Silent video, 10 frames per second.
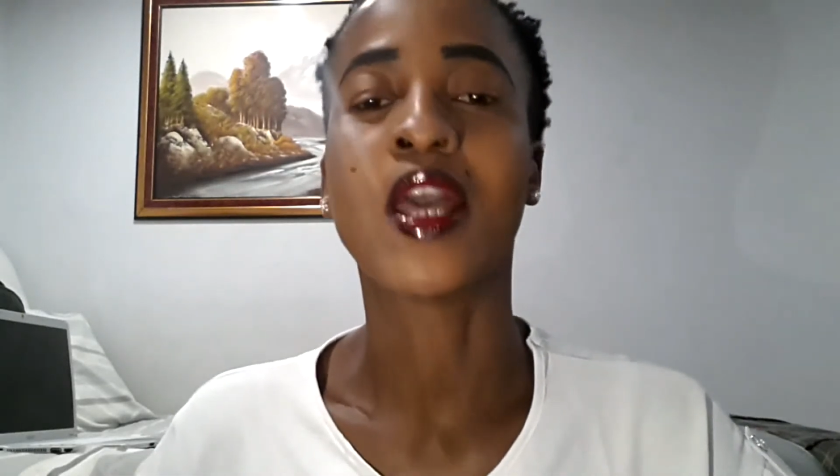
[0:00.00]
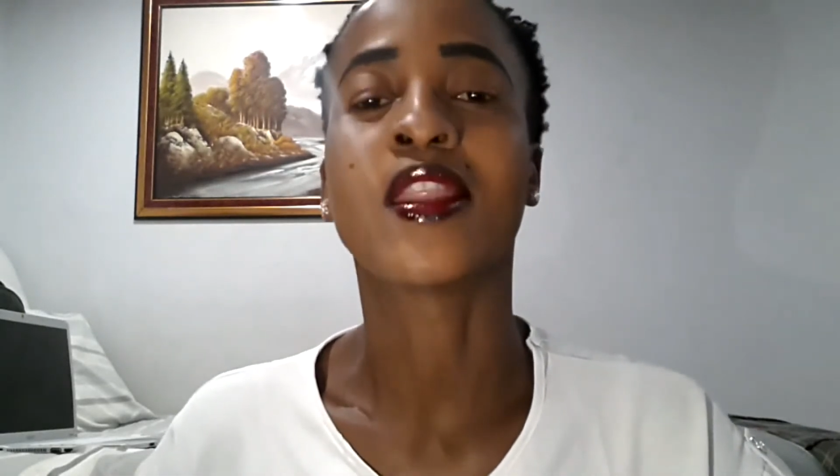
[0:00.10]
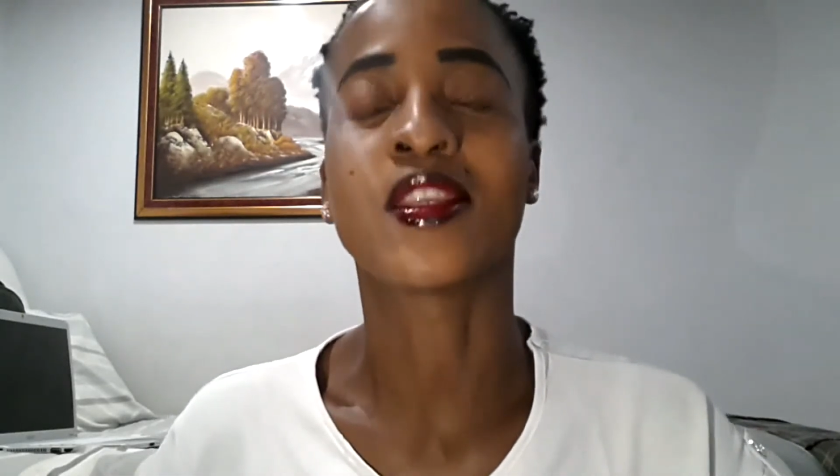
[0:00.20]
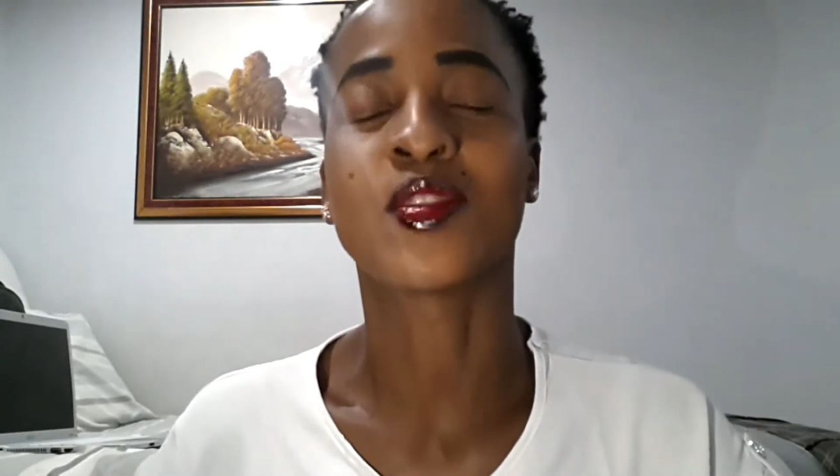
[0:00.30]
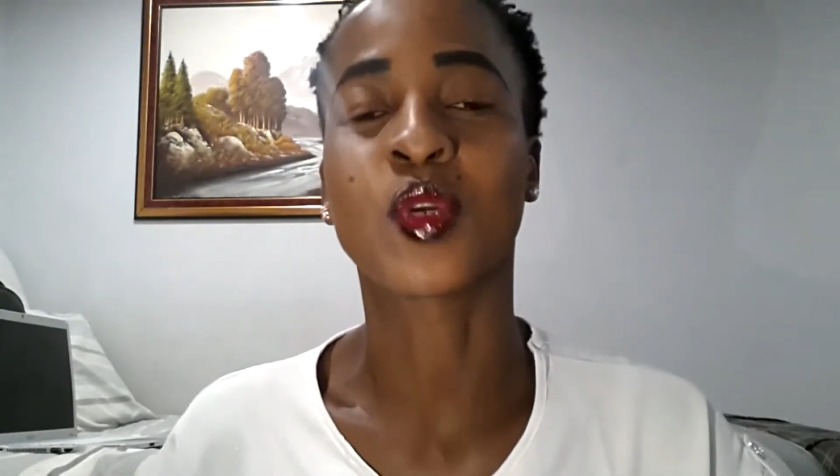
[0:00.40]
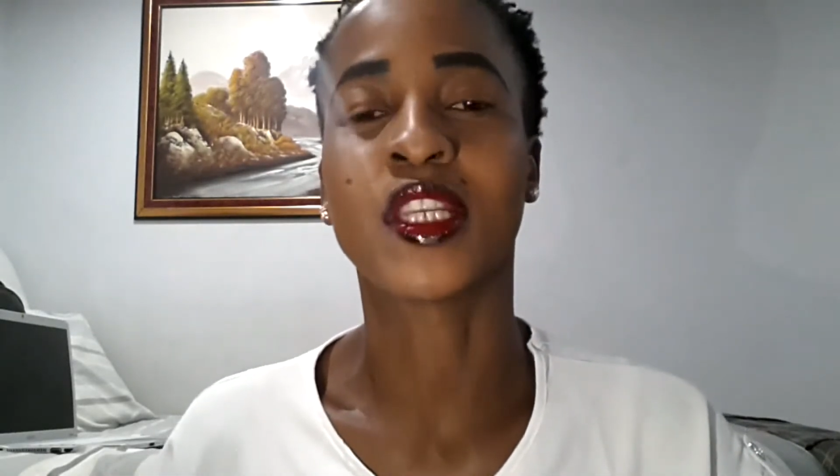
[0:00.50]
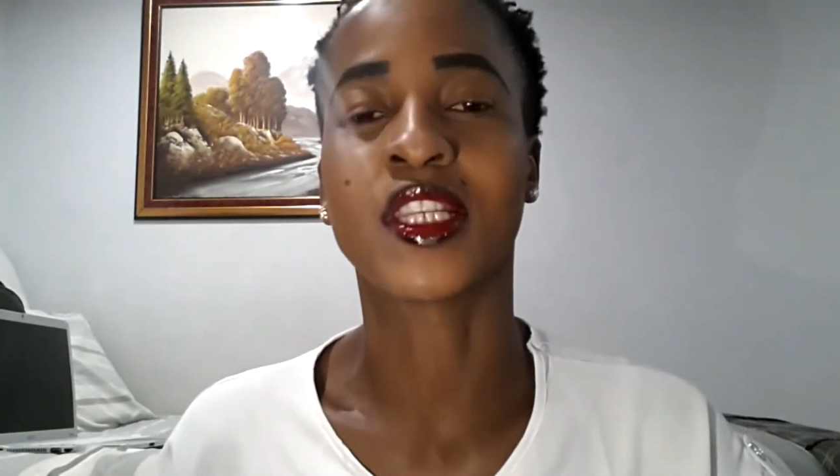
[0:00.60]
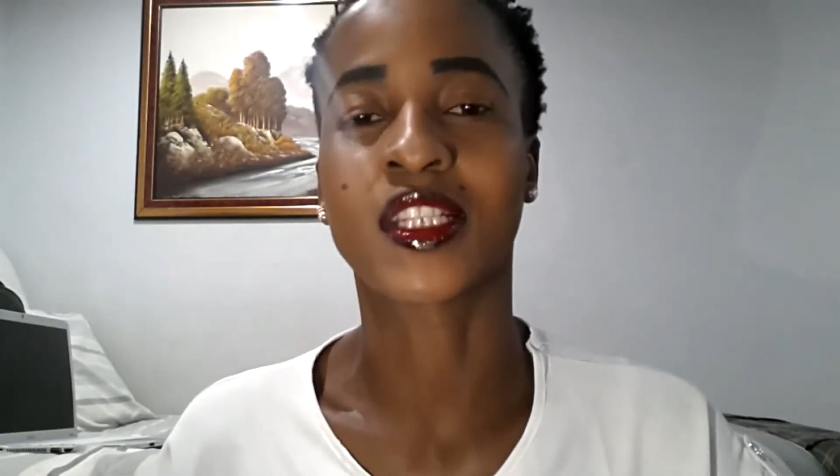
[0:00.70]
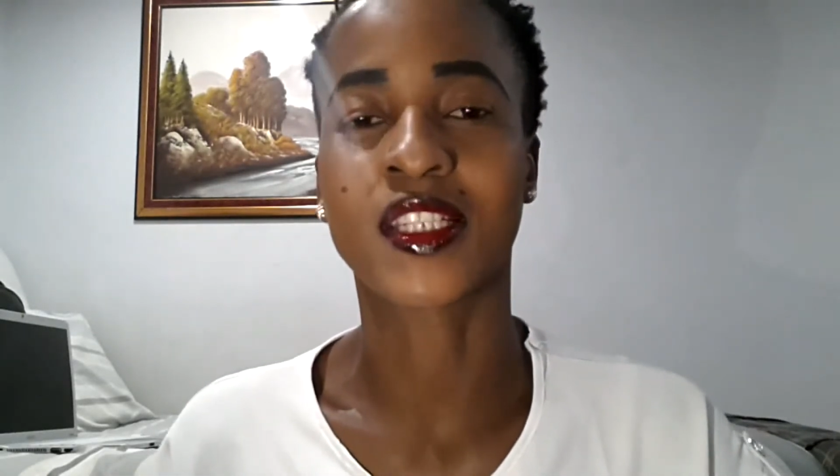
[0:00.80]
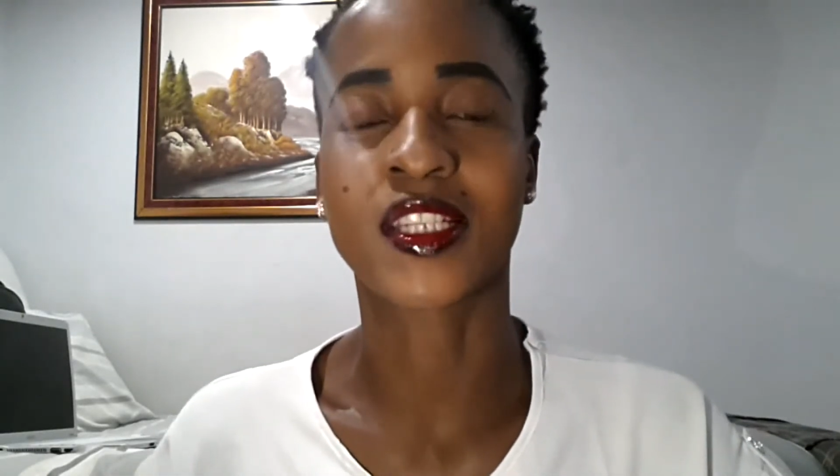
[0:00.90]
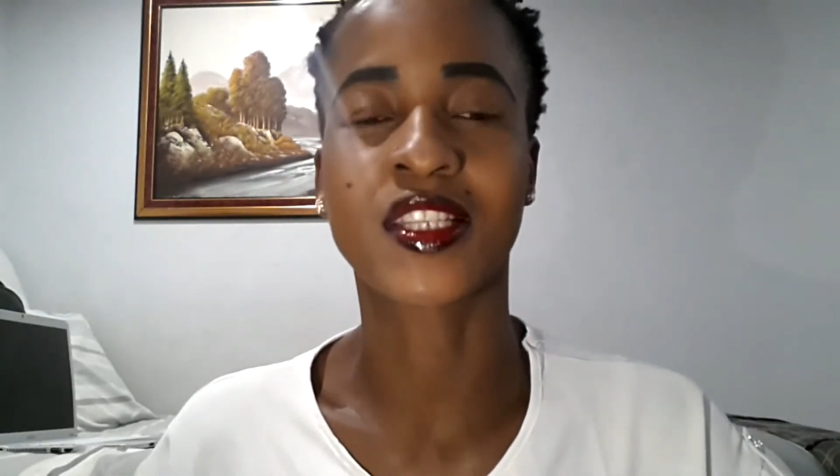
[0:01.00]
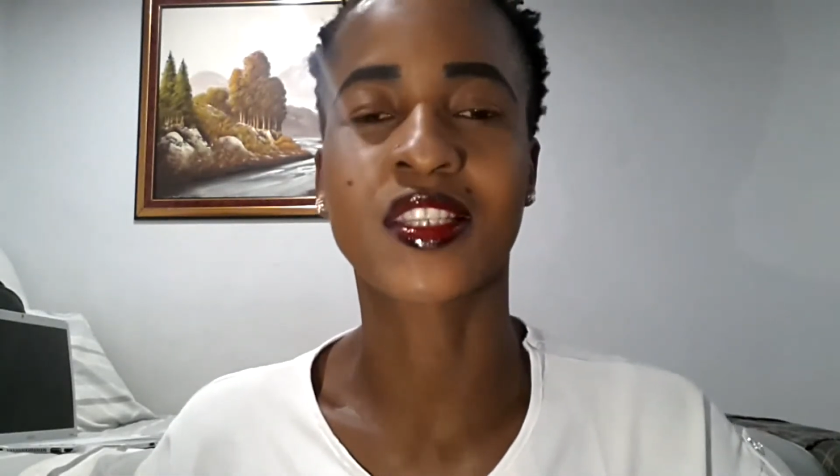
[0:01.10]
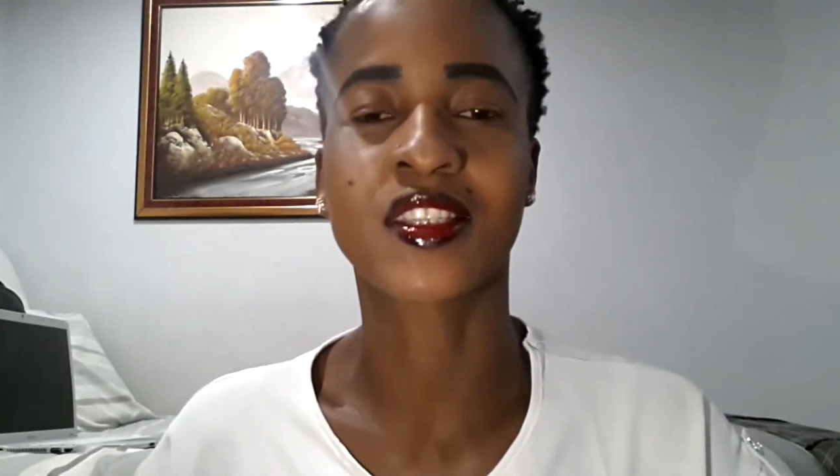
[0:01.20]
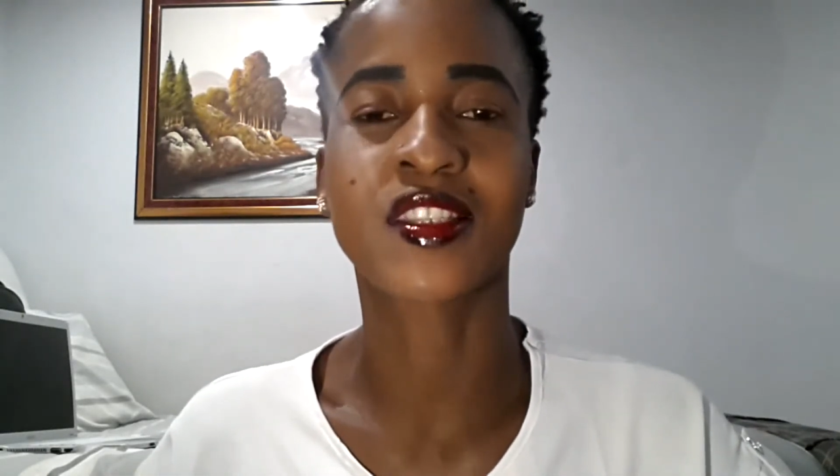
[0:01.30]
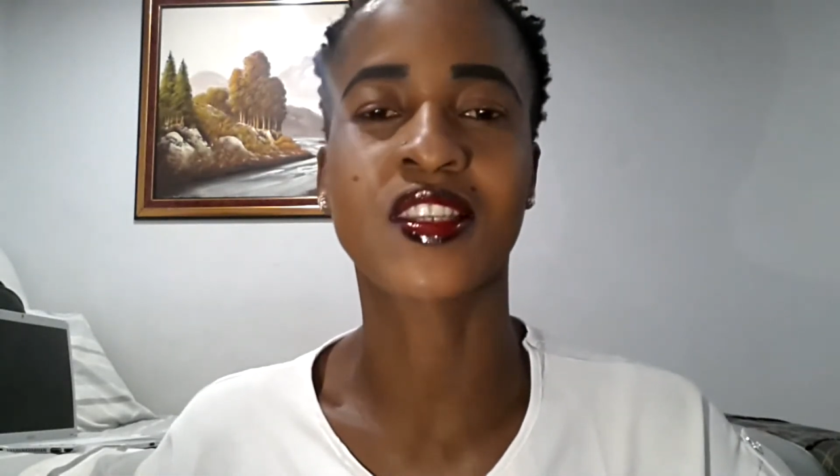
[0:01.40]
there's no
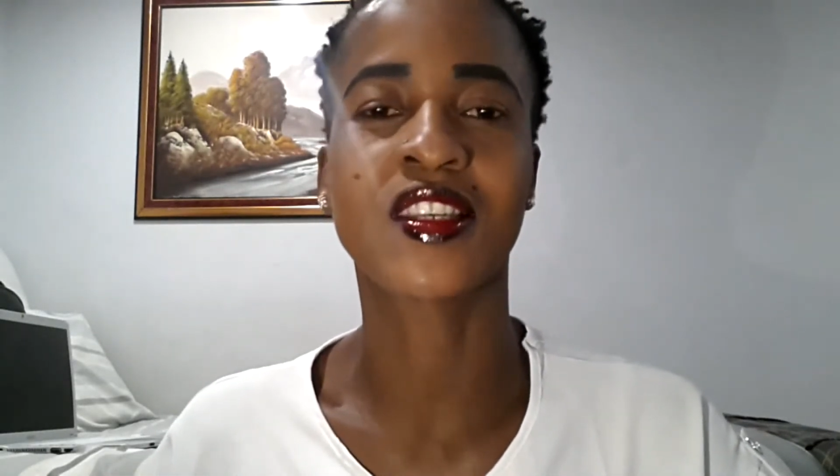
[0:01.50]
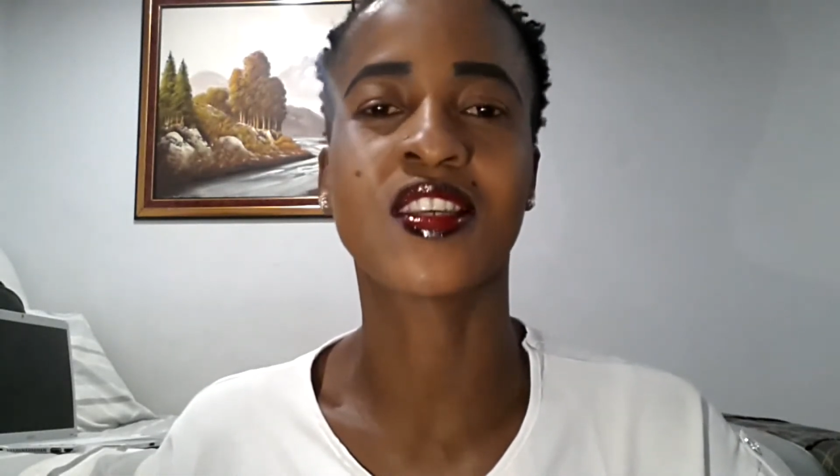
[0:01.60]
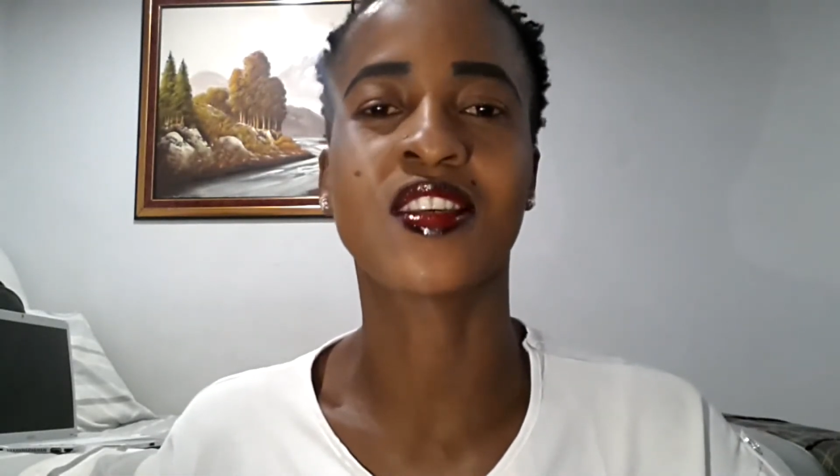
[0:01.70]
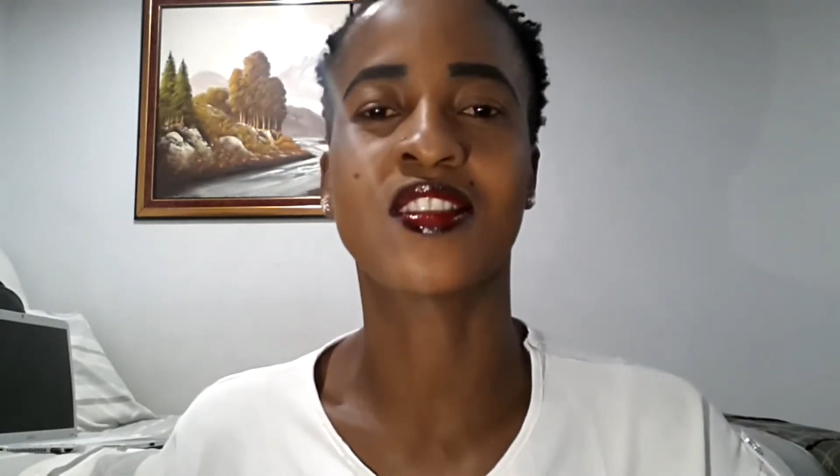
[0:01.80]
electricity,